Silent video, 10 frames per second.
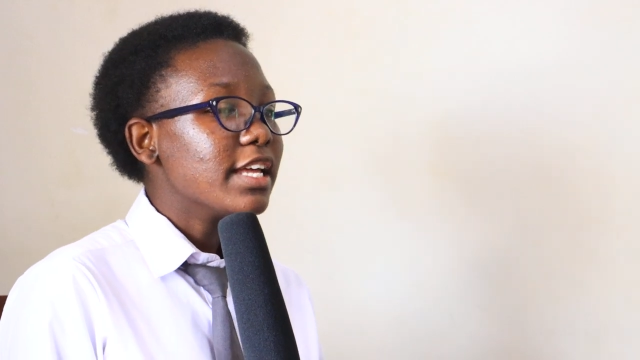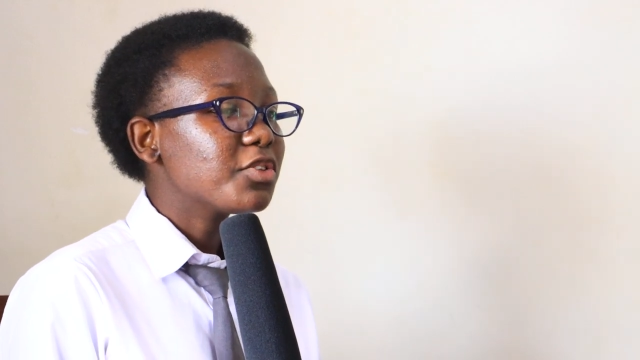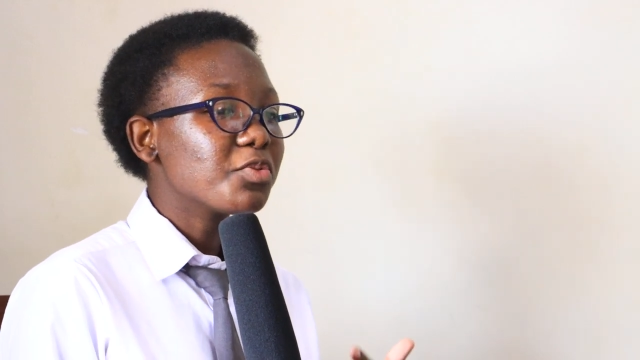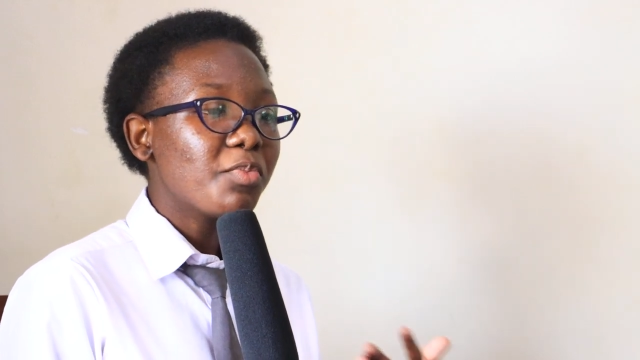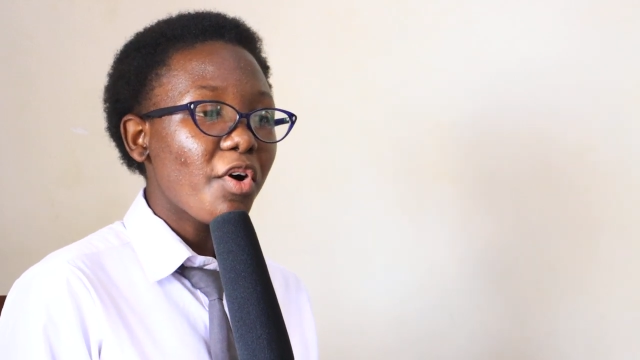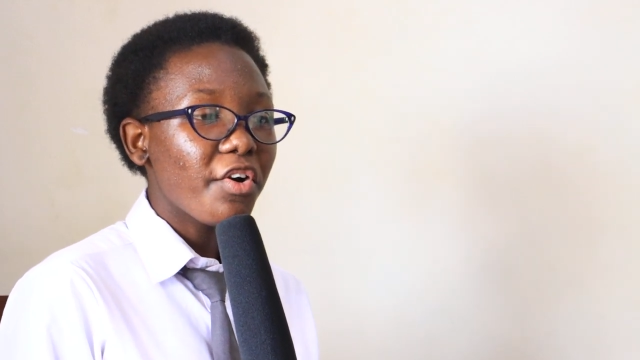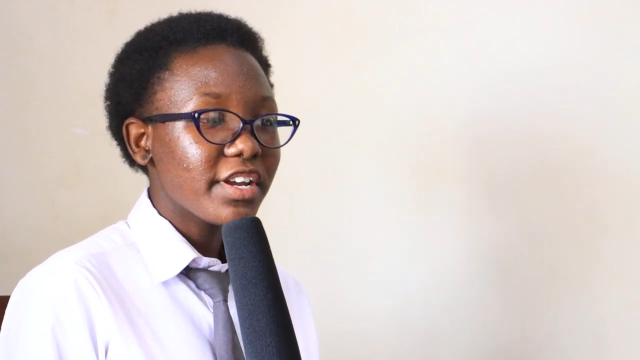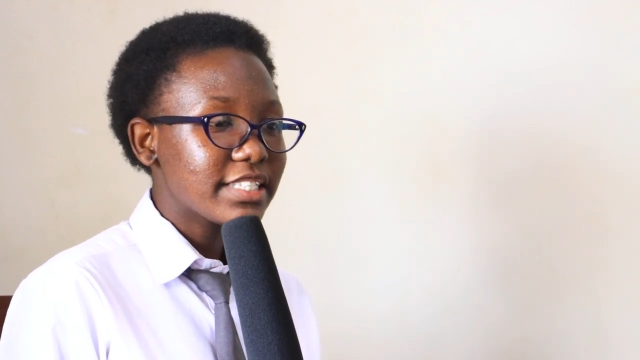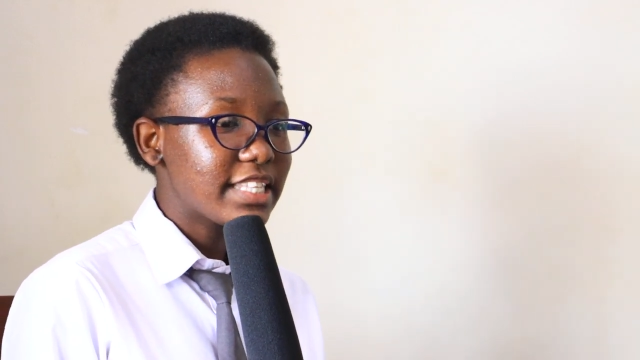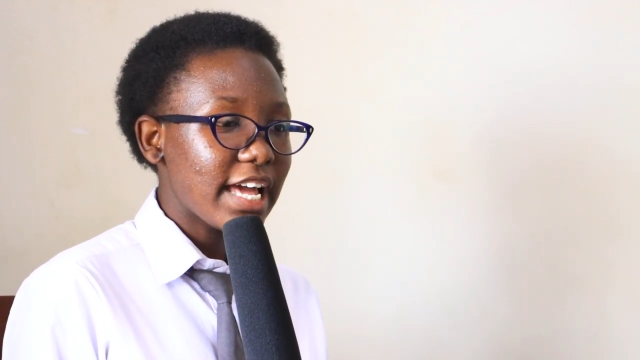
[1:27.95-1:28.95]
Tomorrow
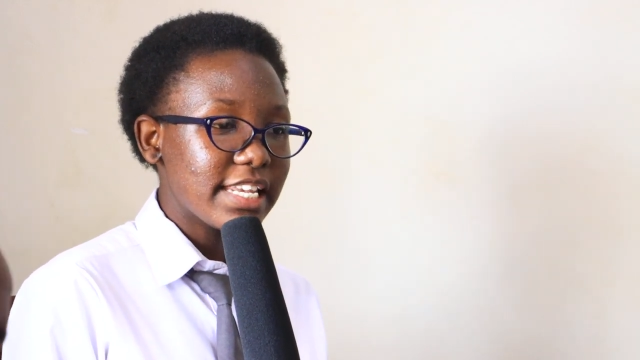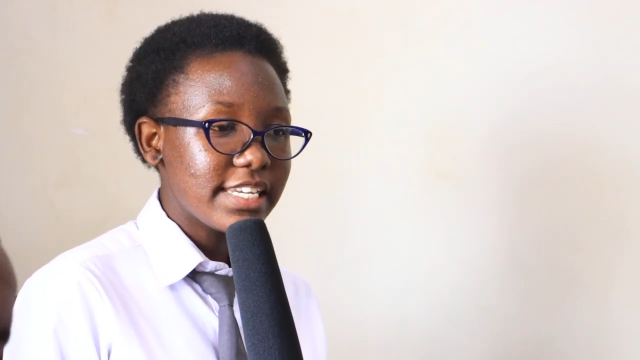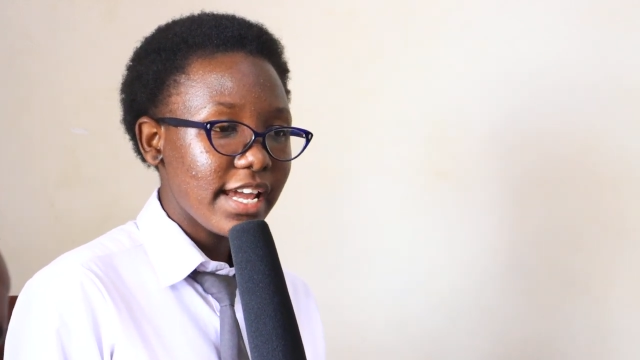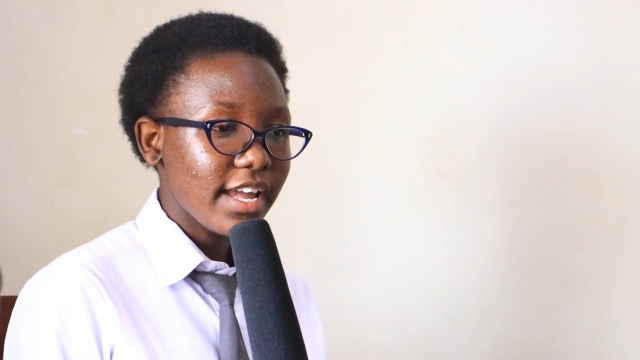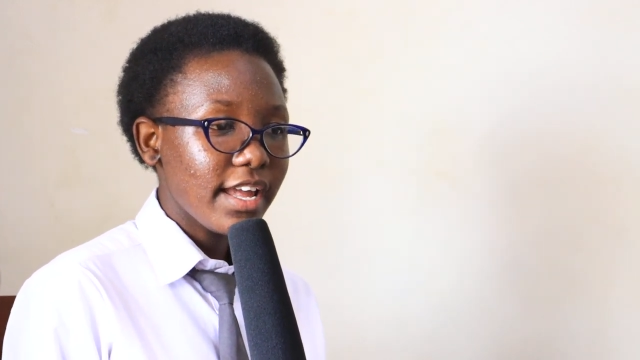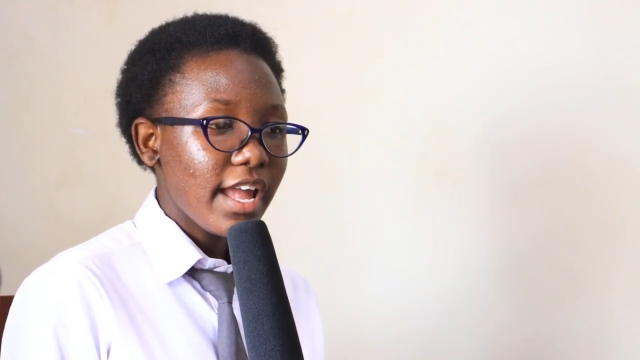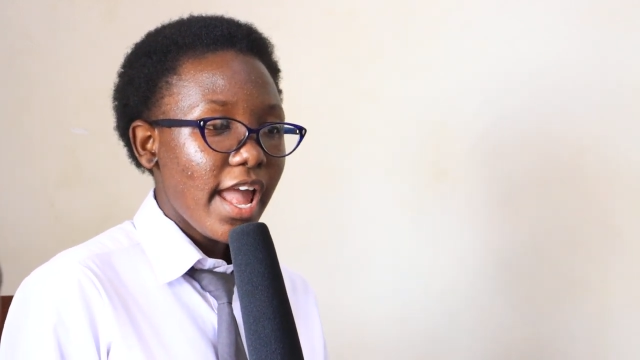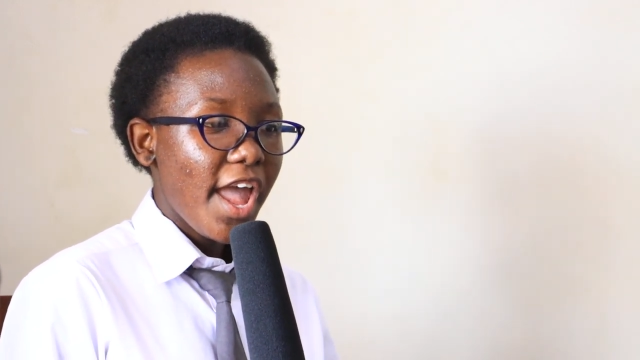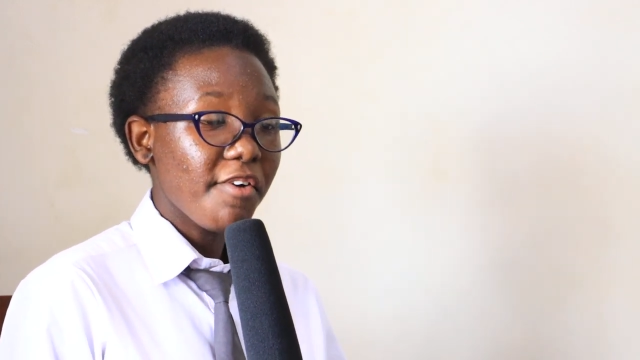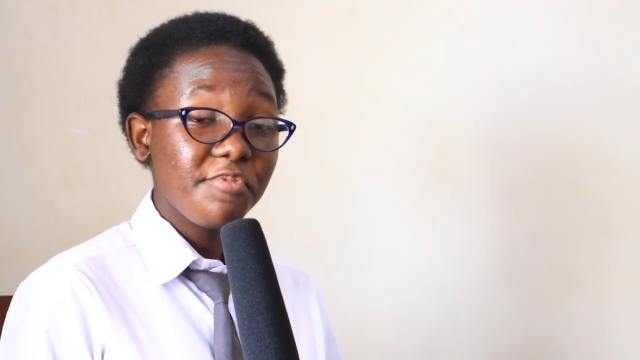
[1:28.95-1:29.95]
is that day.
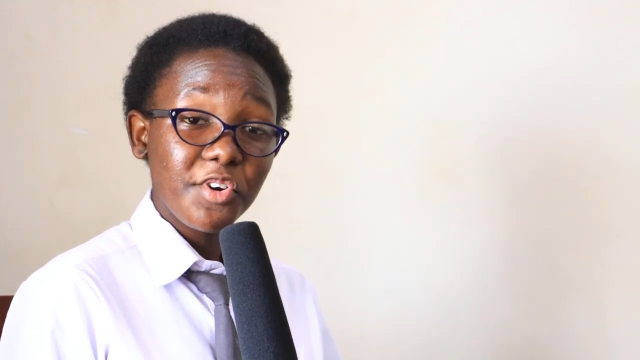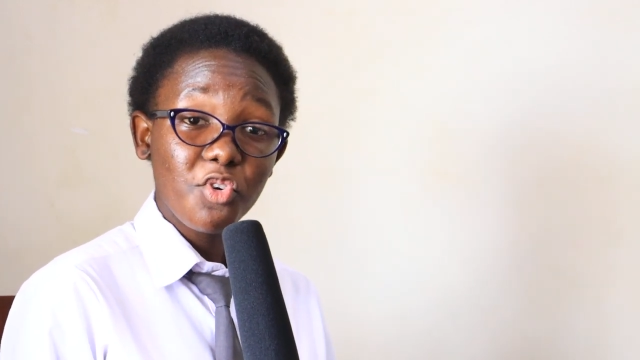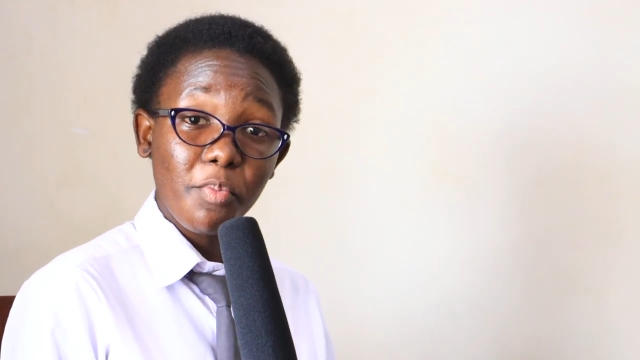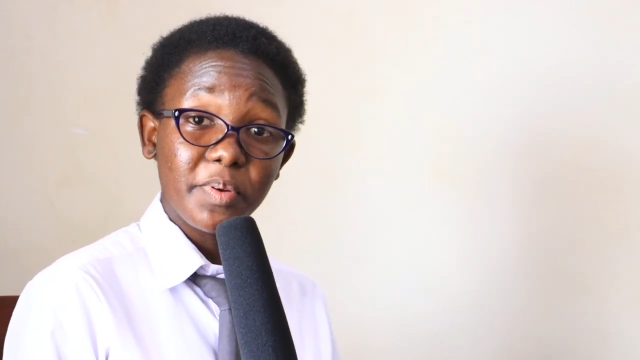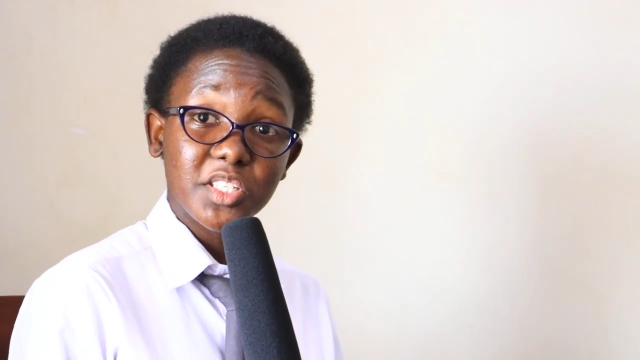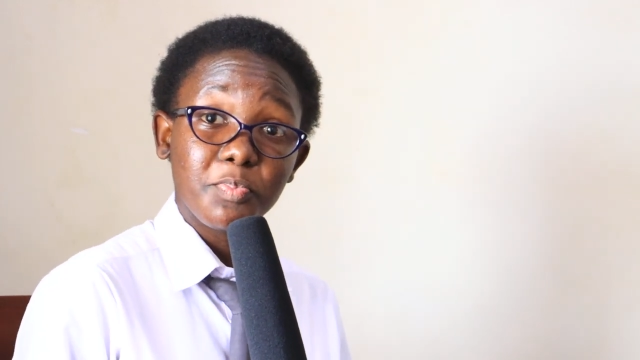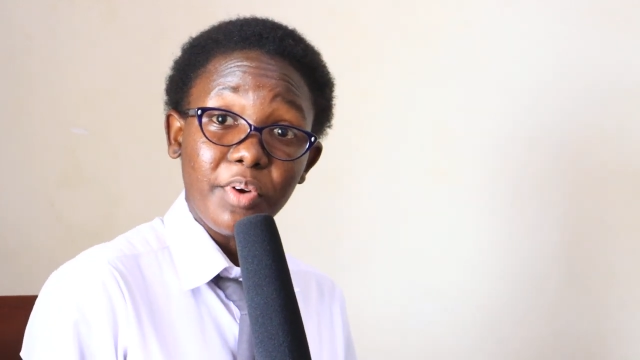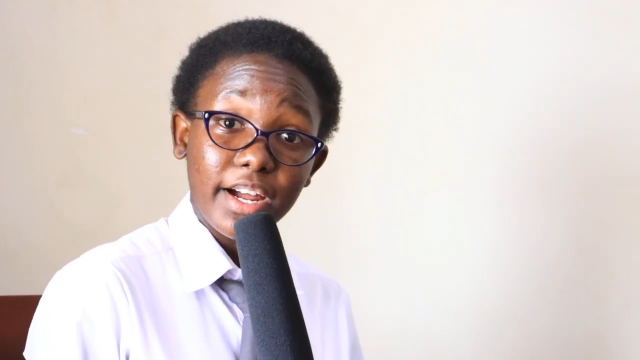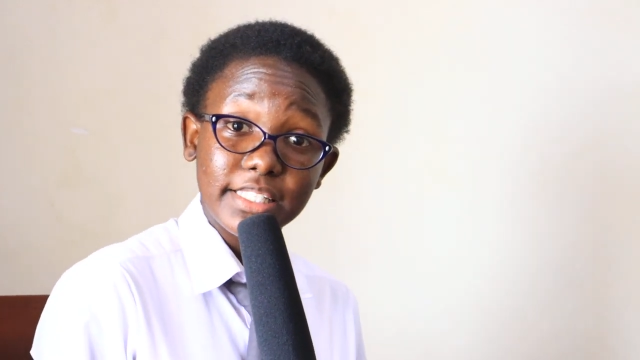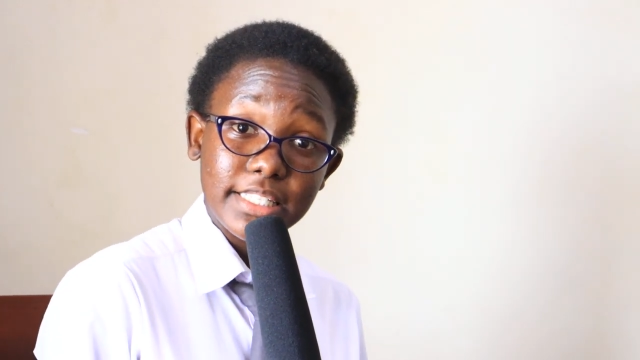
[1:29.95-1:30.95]
Every group is
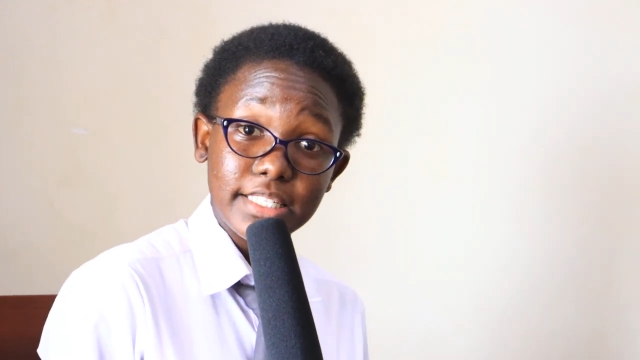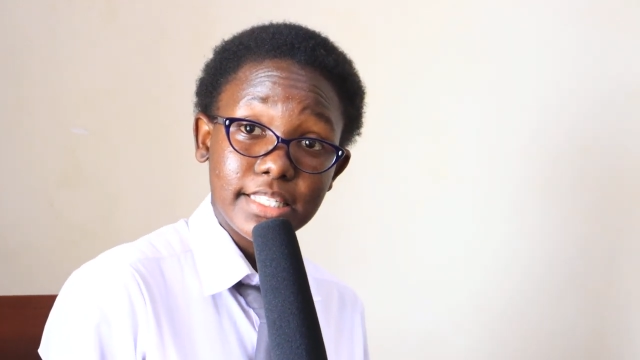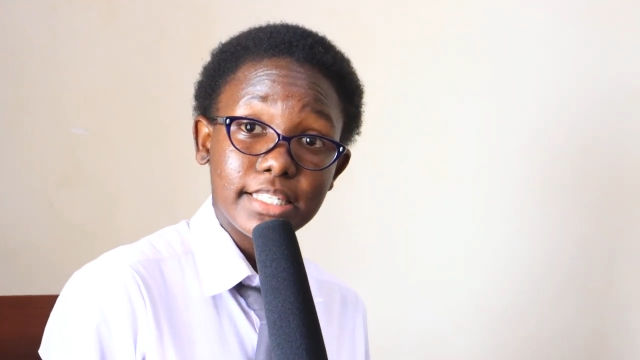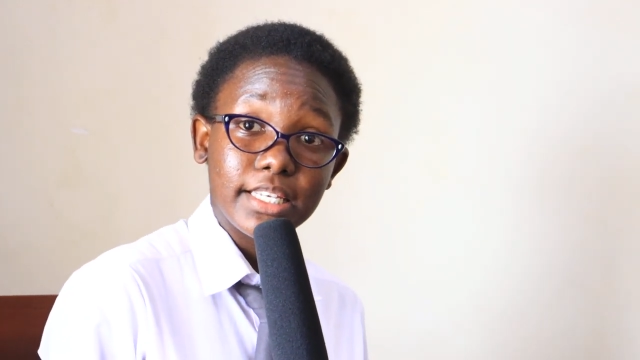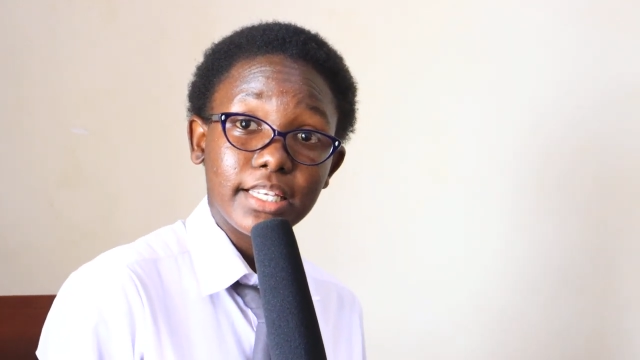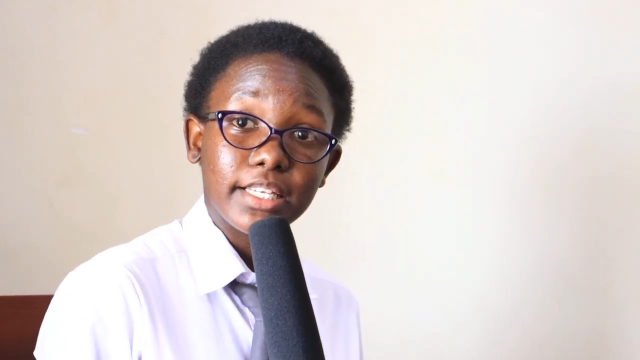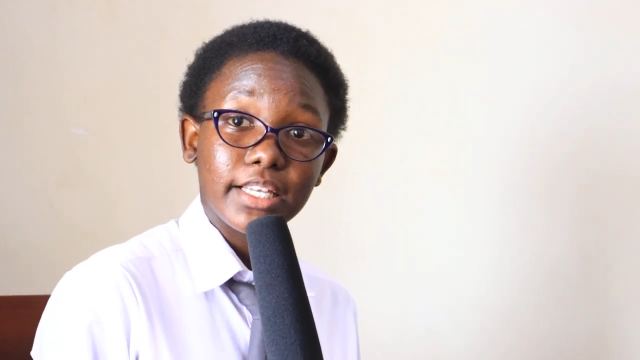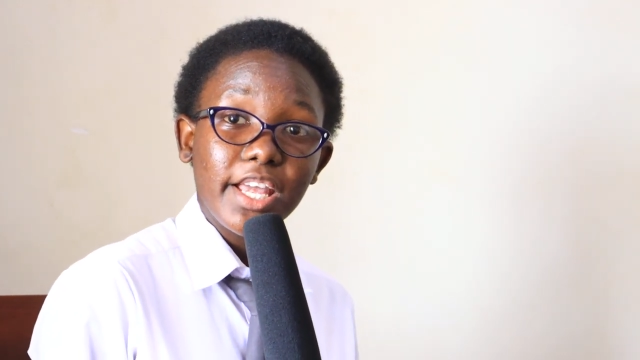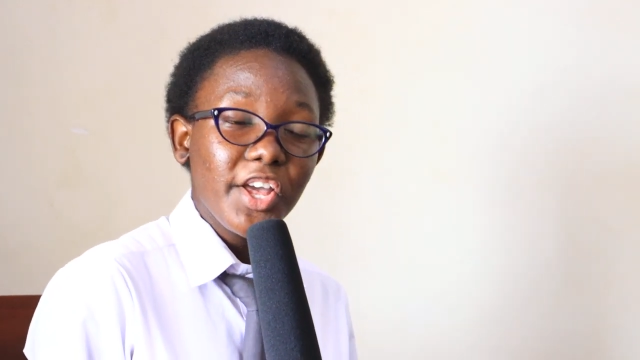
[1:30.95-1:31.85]
practicing.